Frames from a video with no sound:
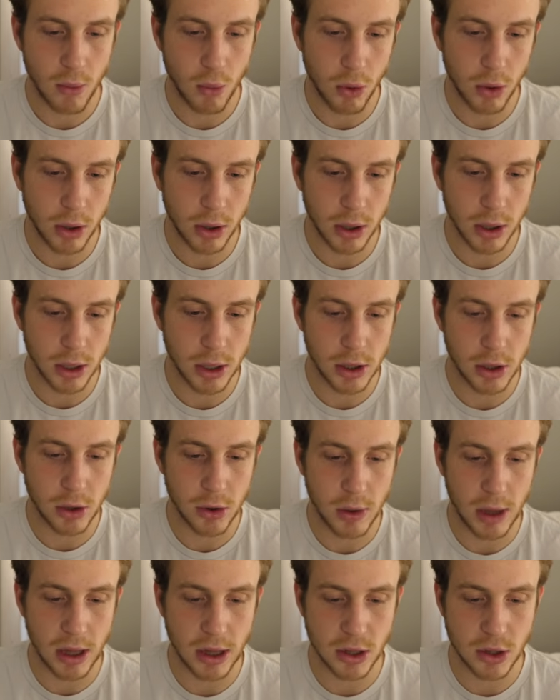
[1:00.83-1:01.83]
And we're going
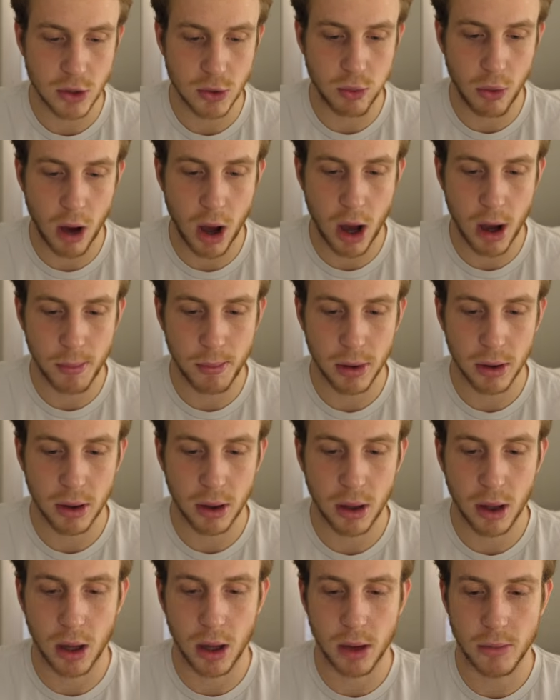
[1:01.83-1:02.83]
to do a
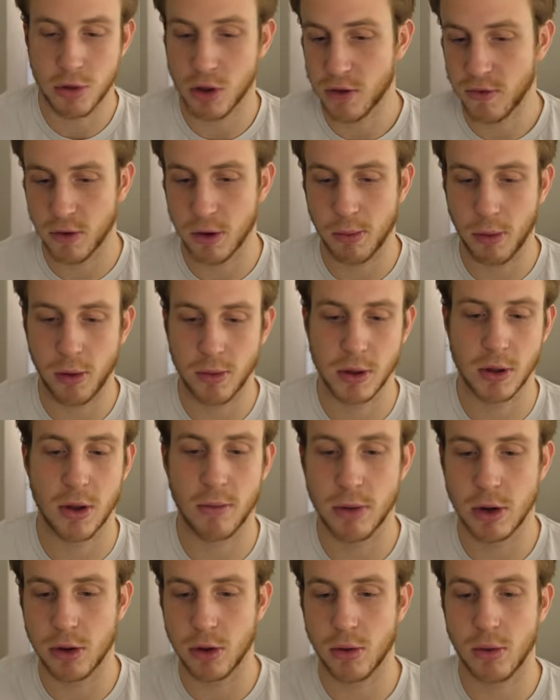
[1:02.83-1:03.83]
swap, um, just for the
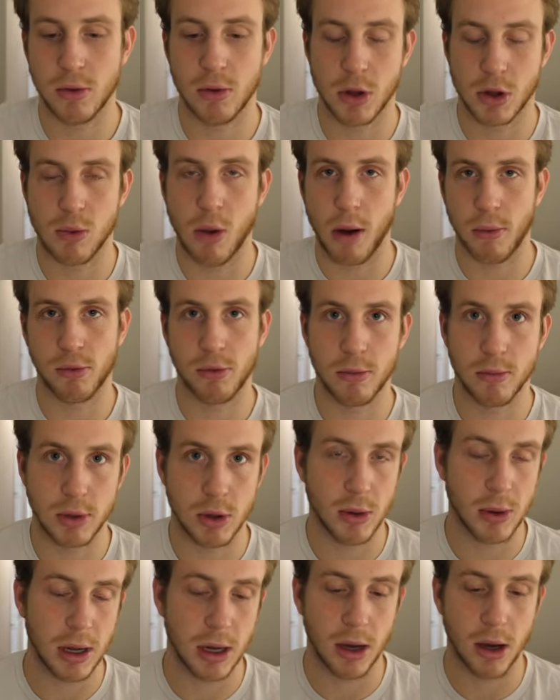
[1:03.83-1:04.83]
purpose, I'm going to do a
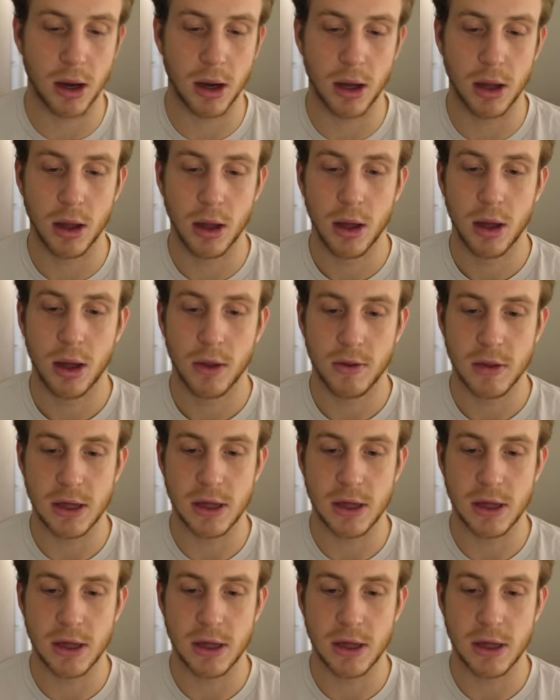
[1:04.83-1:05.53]
swap between uh,